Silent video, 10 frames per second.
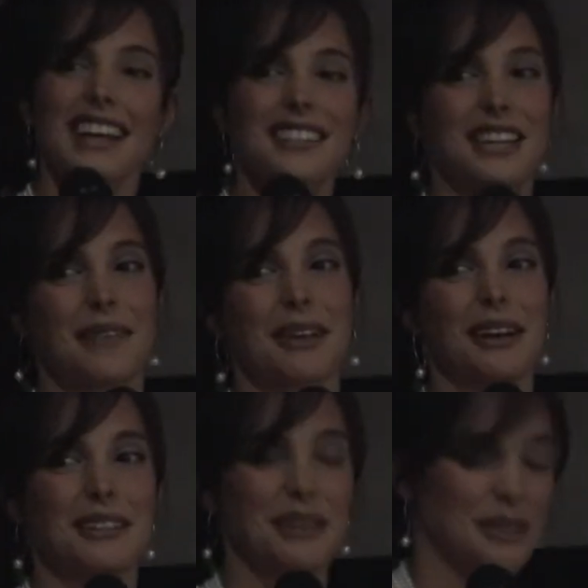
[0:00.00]
Jamie
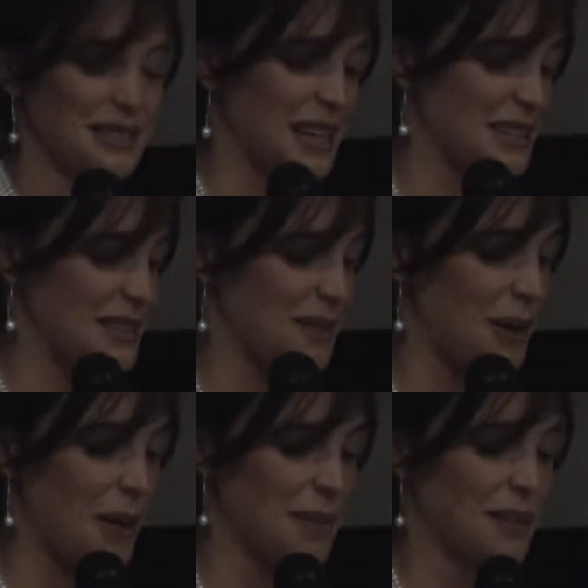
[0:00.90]
also tends to
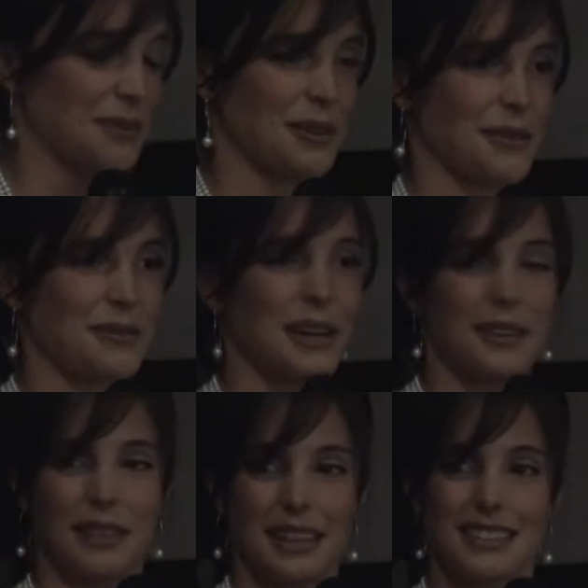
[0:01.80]
pop in for fun
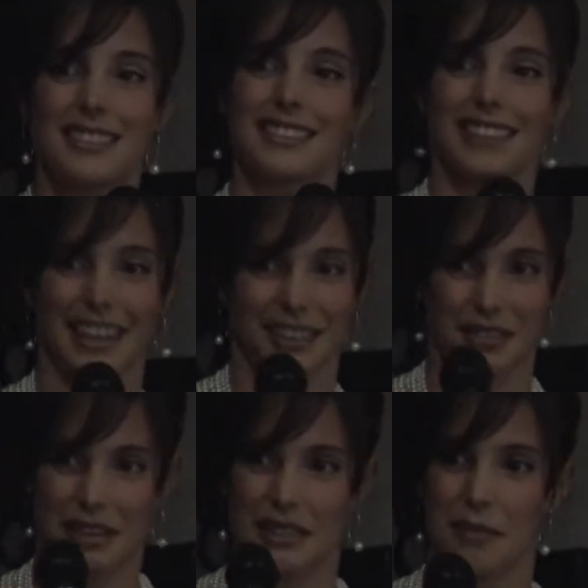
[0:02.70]
events like
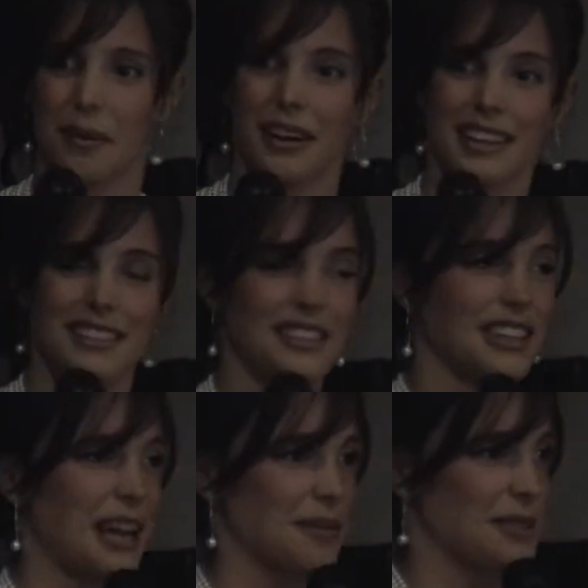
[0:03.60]
dress-up parties. She
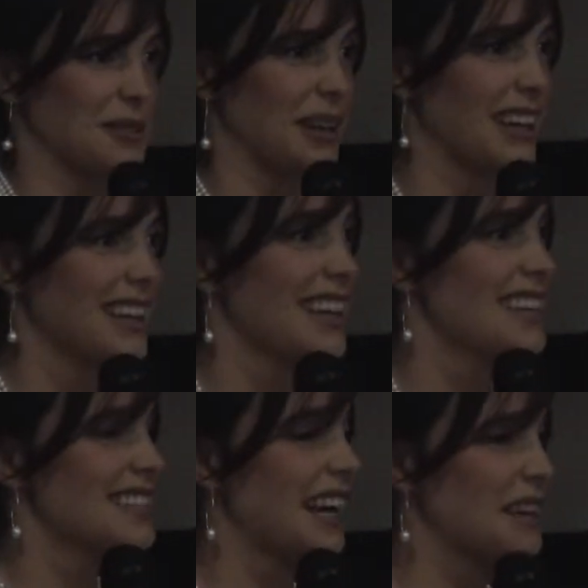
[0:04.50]
came to a
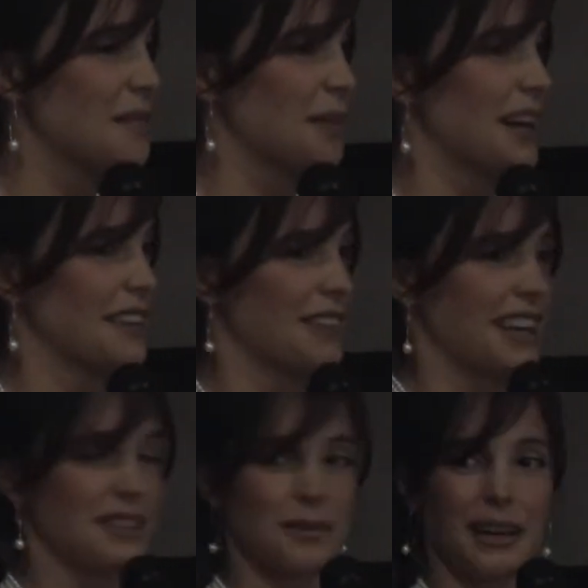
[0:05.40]
Tight and Bright
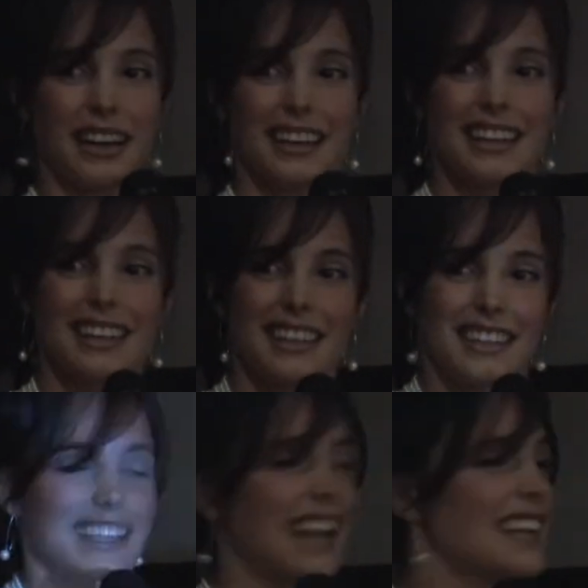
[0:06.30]
event where
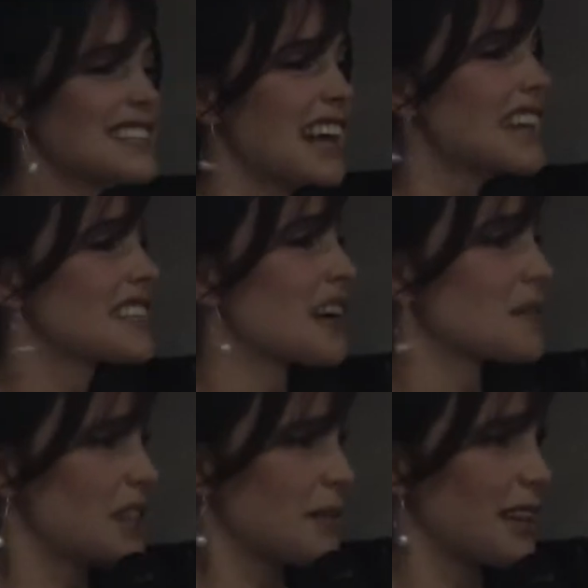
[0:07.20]
anytime
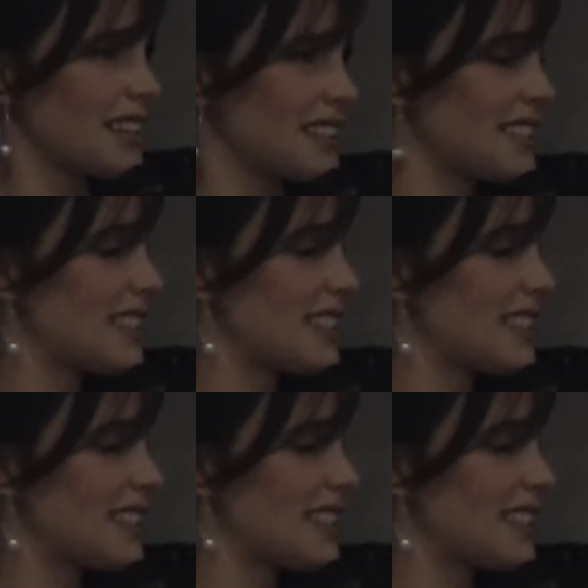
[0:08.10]
Jamie gets